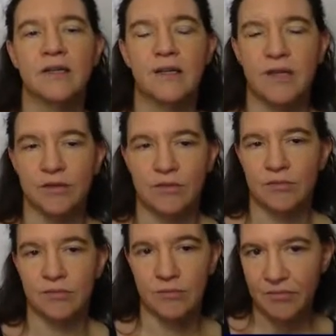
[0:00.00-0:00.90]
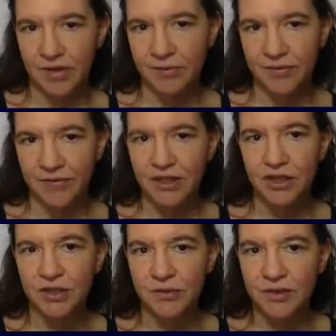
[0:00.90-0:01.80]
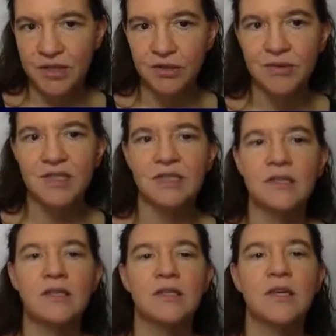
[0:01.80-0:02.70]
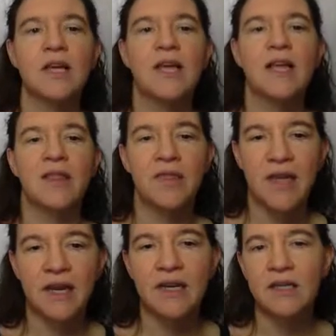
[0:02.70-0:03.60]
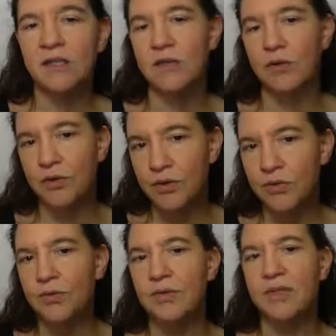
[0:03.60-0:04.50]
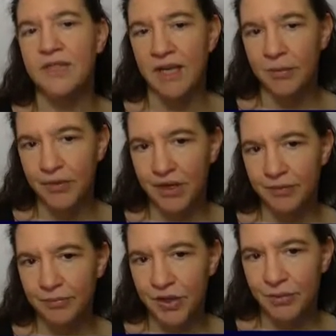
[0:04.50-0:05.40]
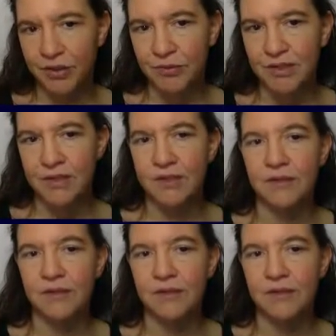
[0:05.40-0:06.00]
is, well, the function is collision resistant, then it is also second pre-image resistant.